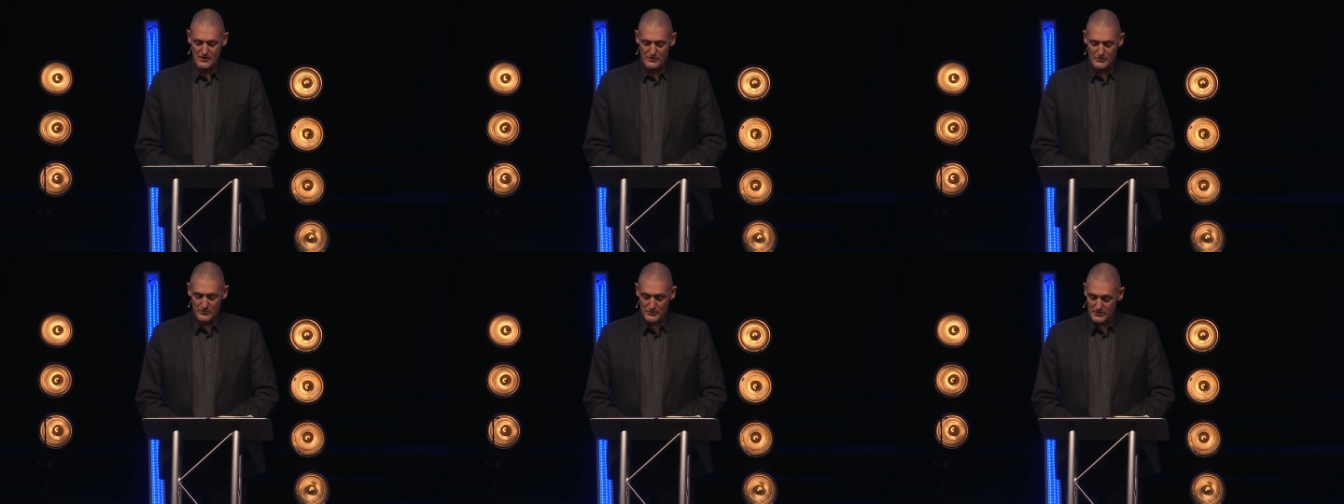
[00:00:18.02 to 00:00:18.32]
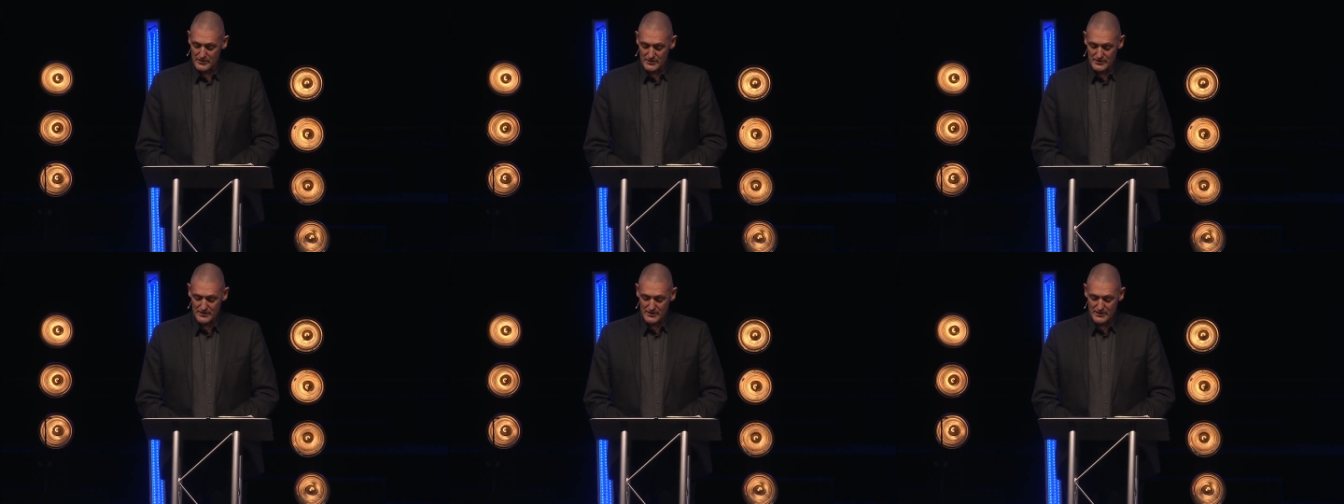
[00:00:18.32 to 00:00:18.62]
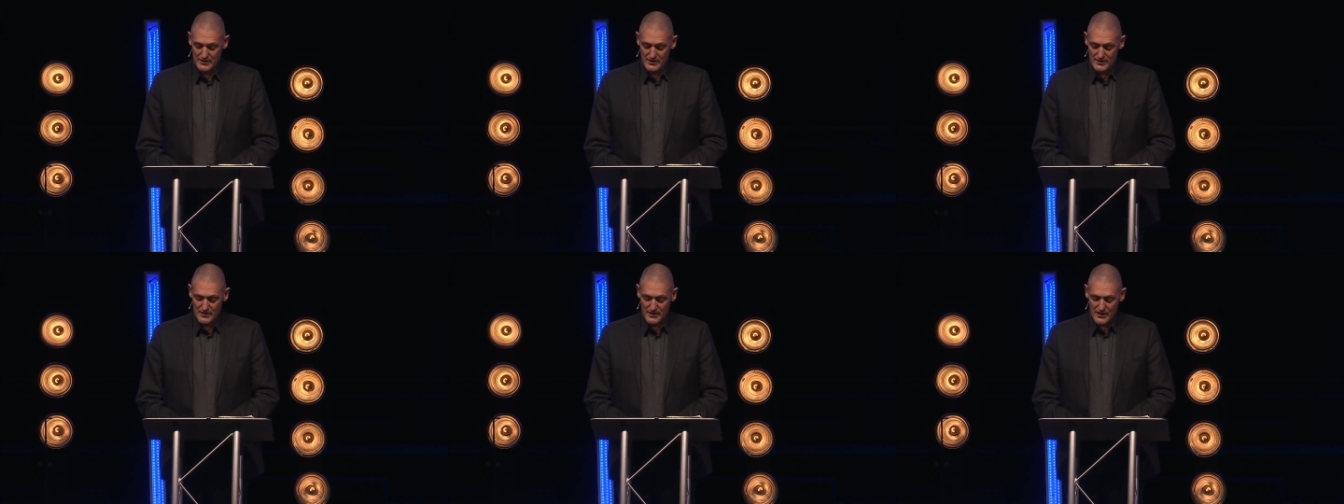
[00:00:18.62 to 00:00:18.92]

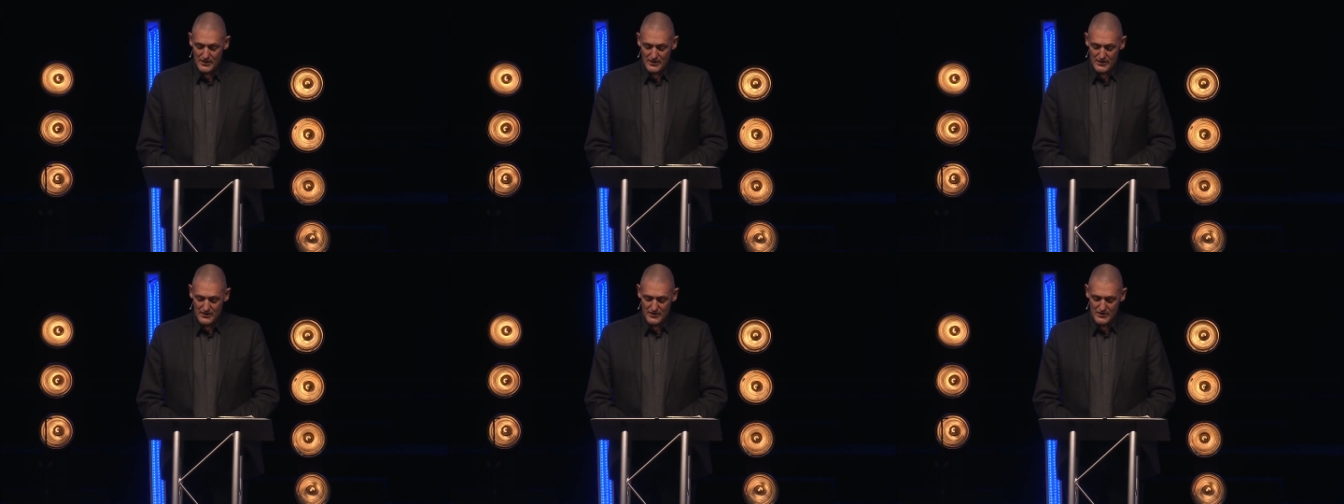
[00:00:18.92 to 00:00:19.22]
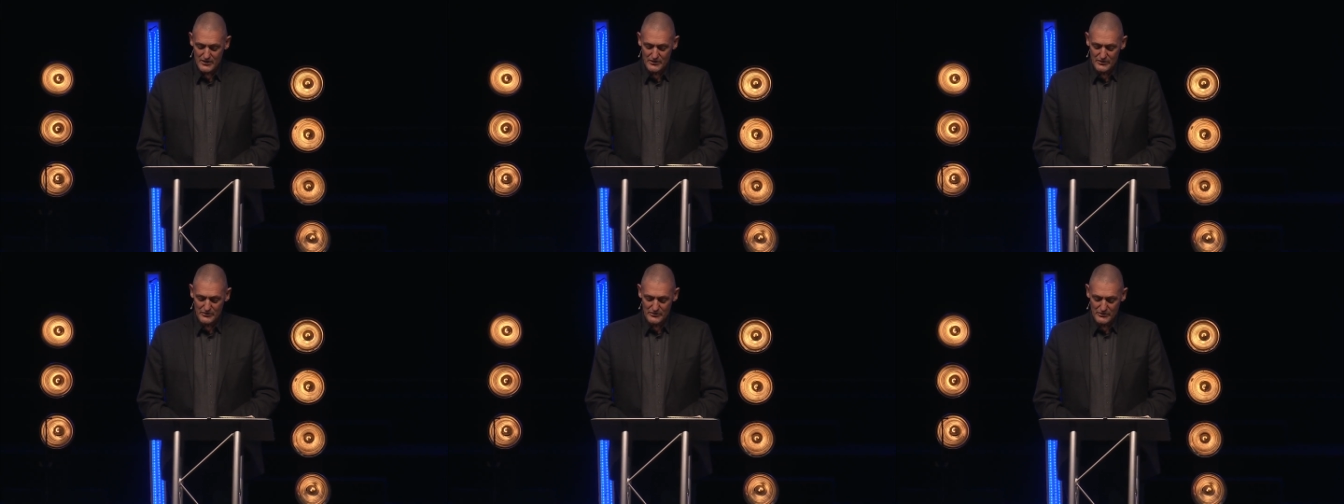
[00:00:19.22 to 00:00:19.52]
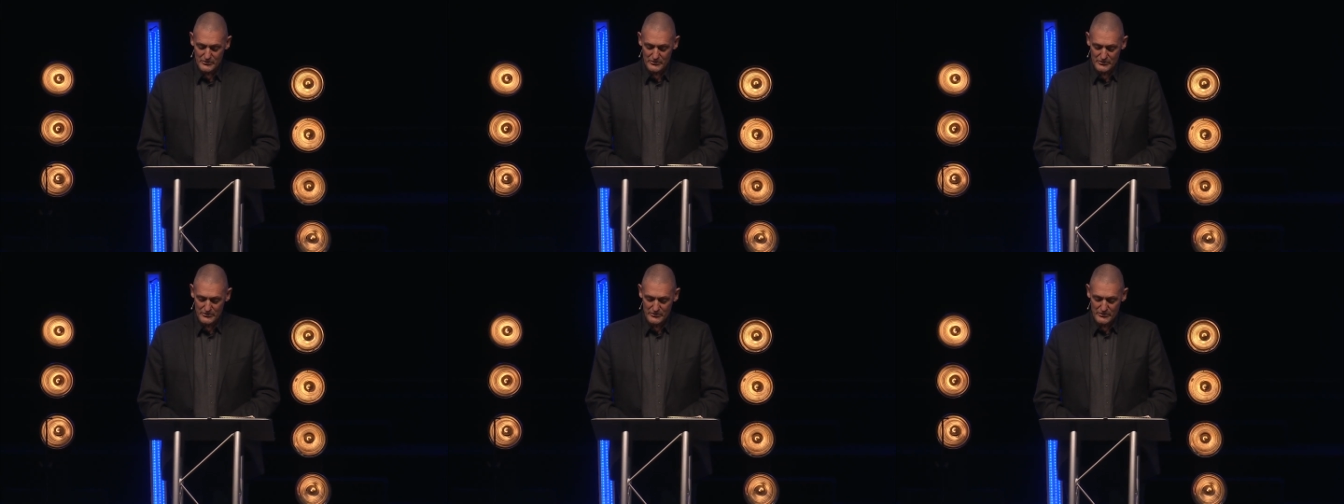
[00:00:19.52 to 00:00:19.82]
we are
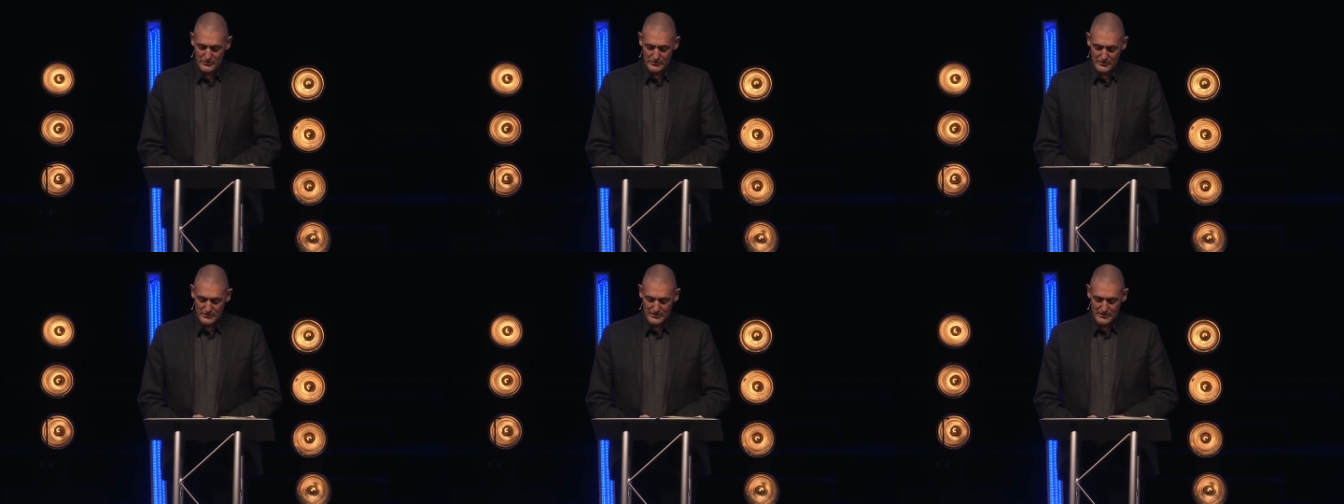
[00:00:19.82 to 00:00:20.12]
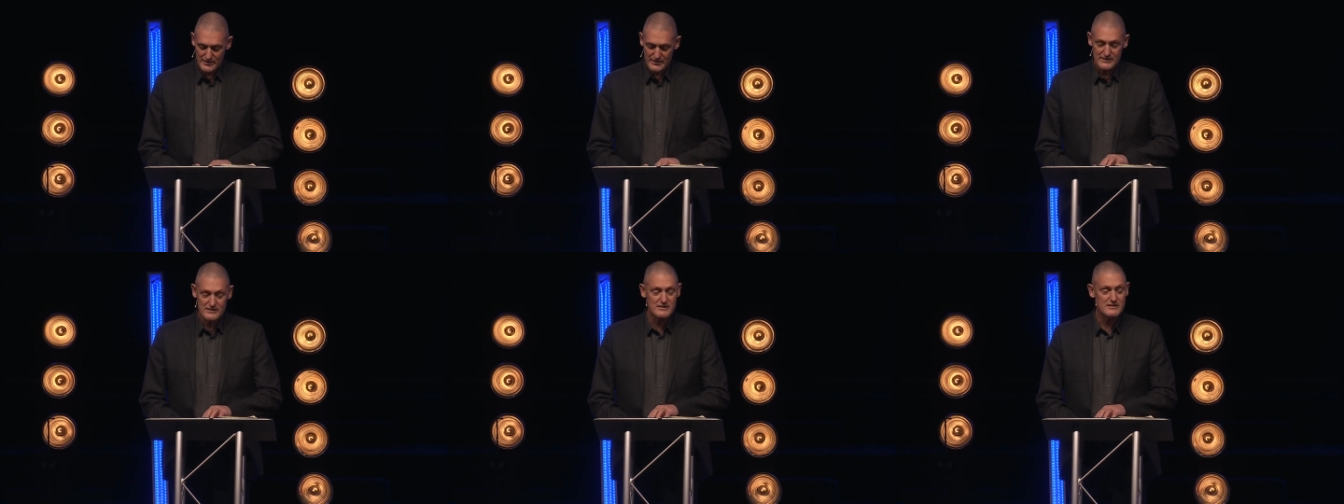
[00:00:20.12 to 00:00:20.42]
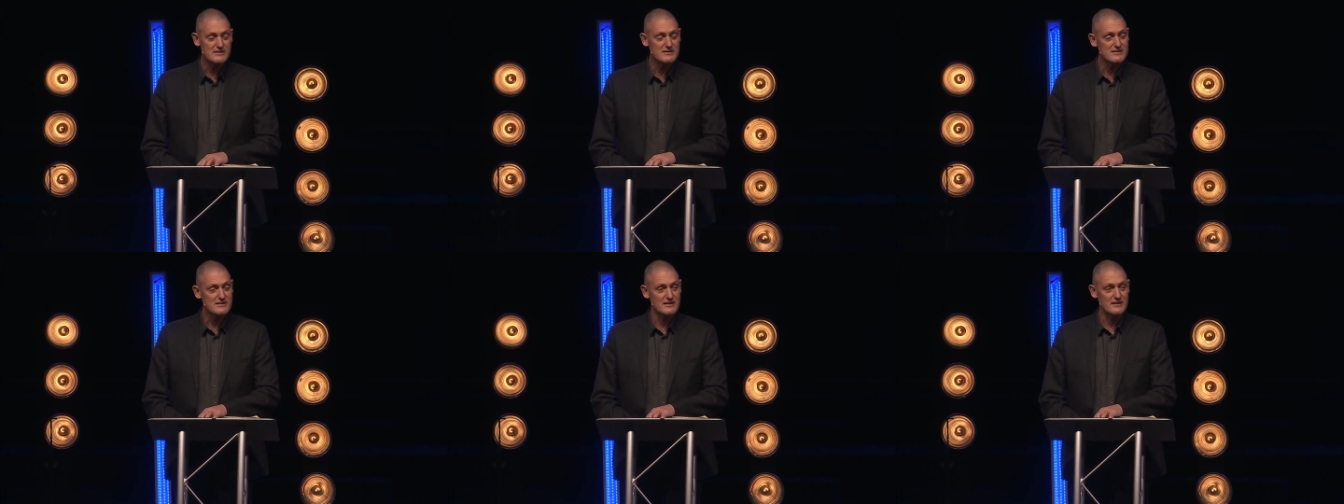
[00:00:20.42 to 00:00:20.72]
going
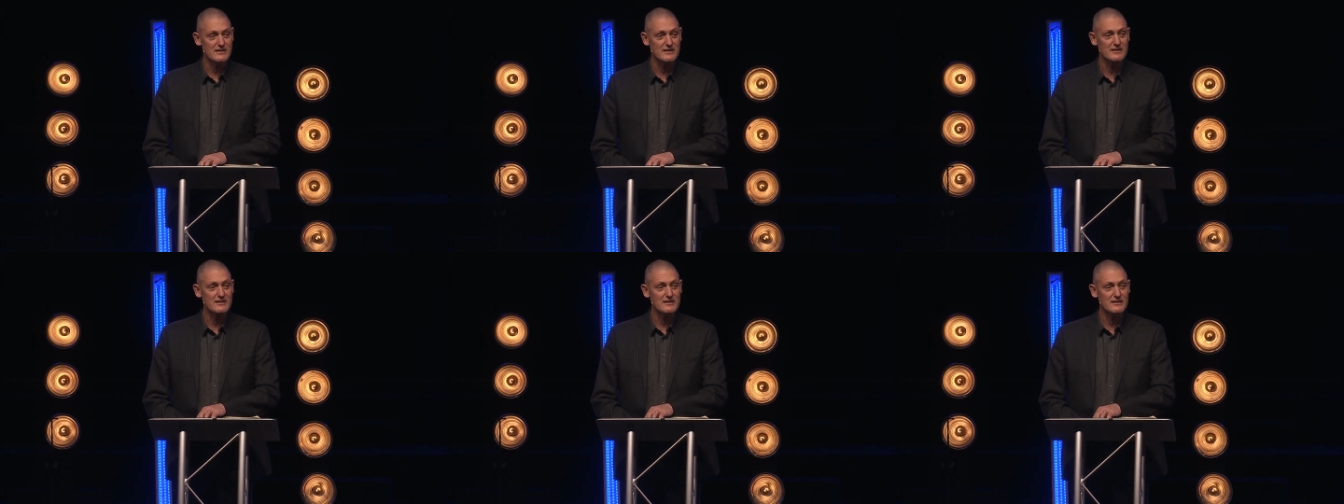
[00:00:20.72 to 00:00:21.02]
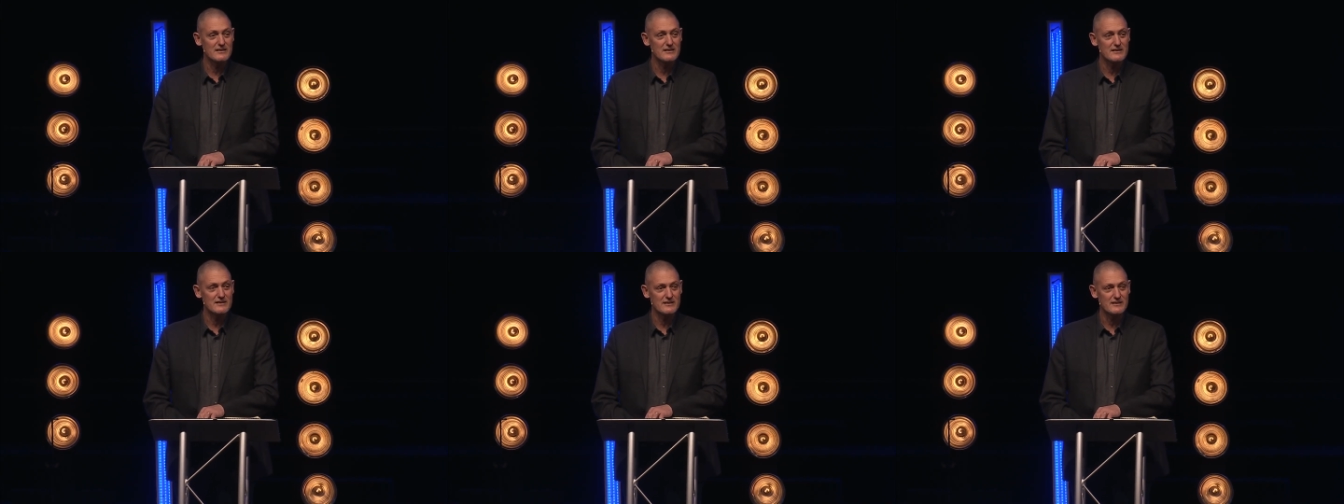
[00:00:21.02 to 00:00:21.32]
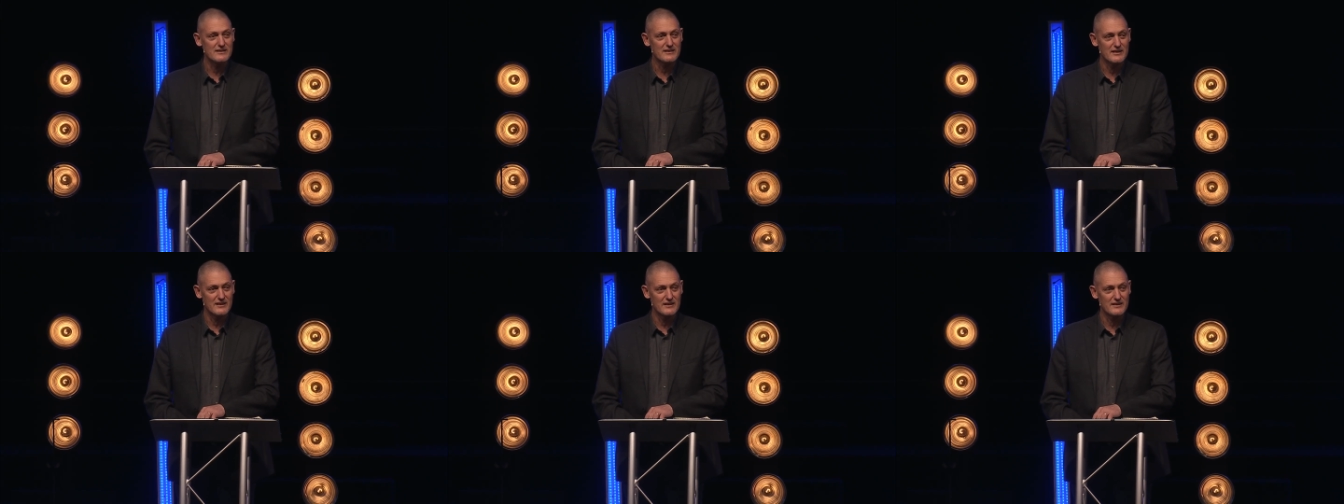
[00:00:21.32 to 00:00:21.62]
to see
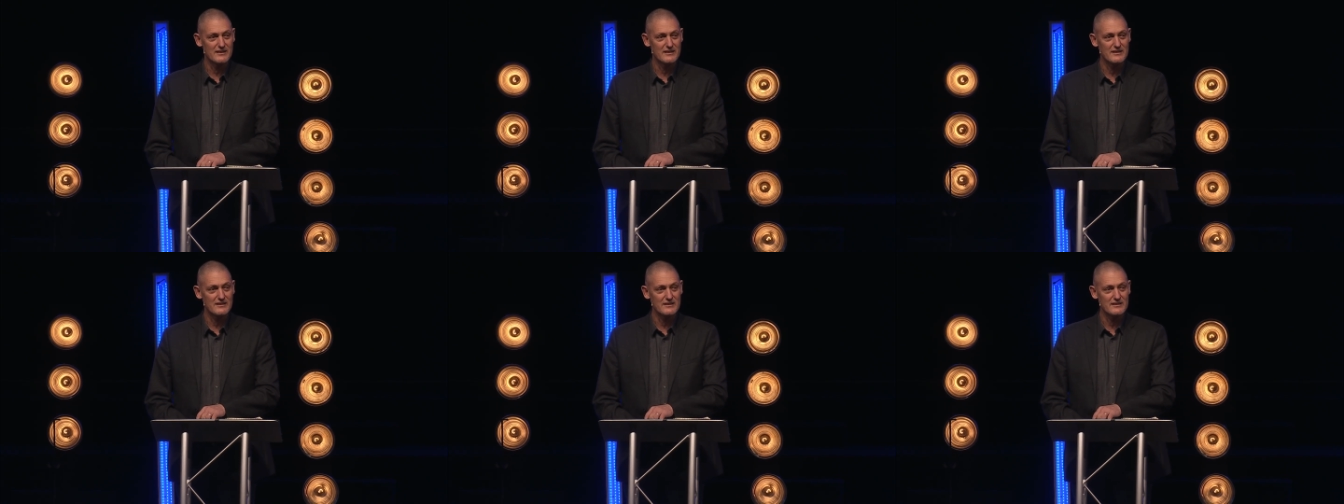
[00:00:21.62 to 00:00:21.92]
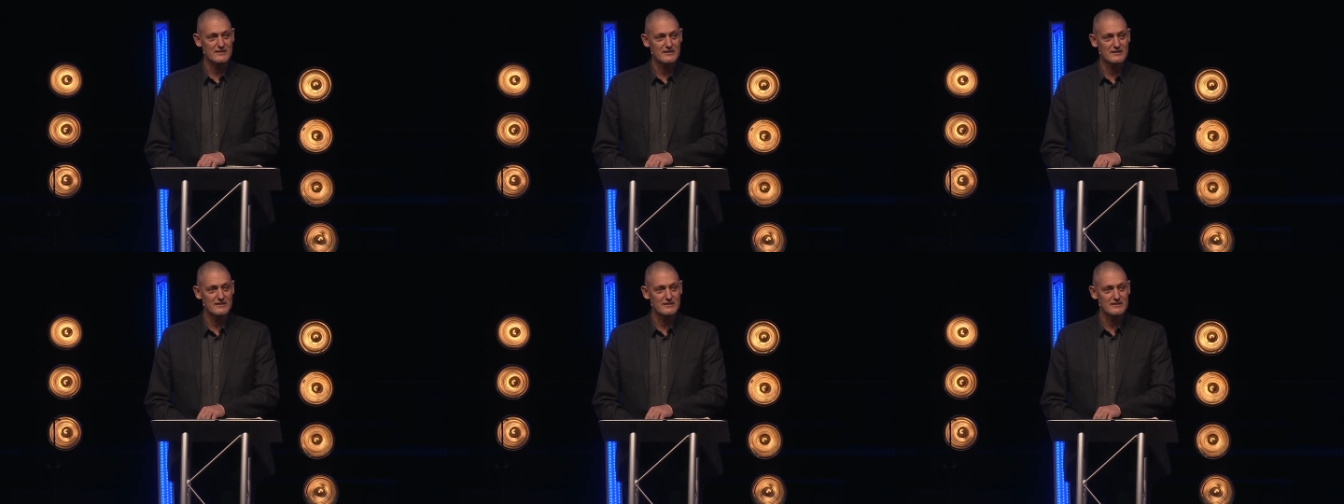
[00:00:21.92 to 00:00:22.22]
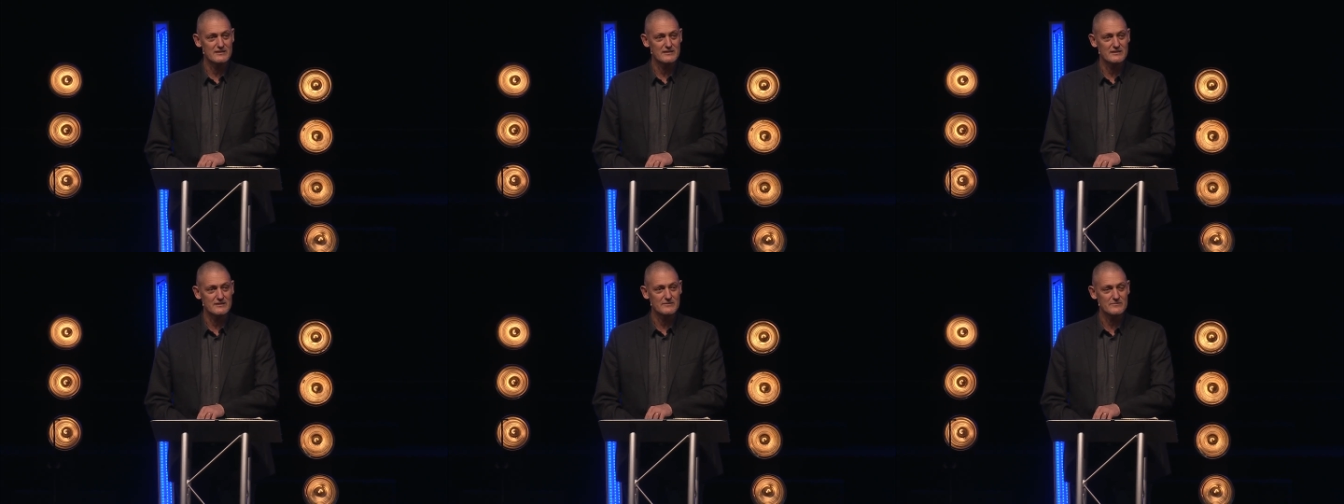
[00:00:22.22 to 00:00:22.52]
the
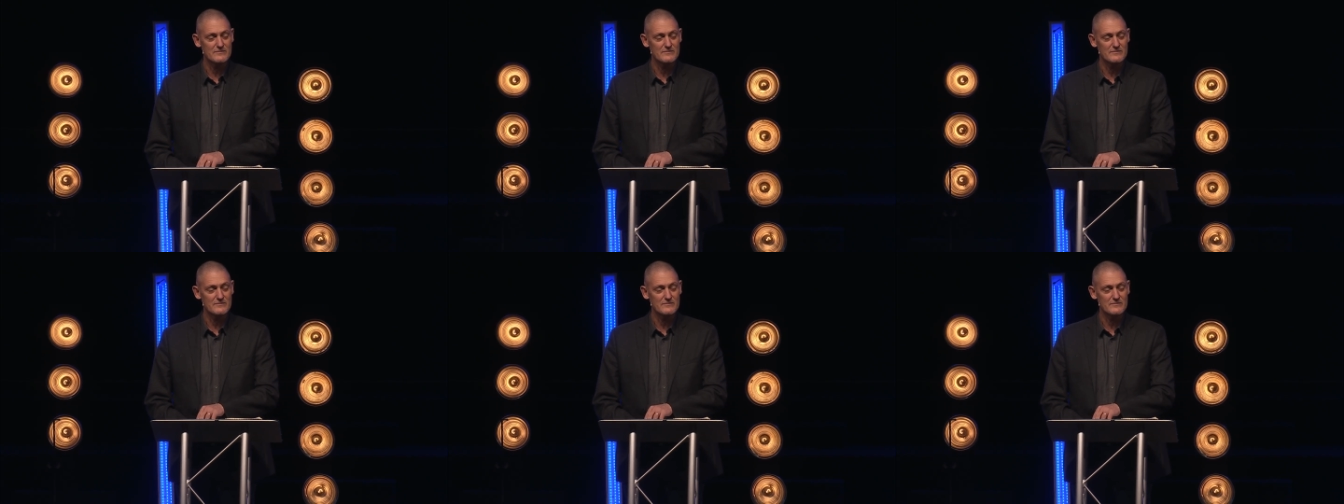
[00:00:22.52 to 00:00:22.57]
King.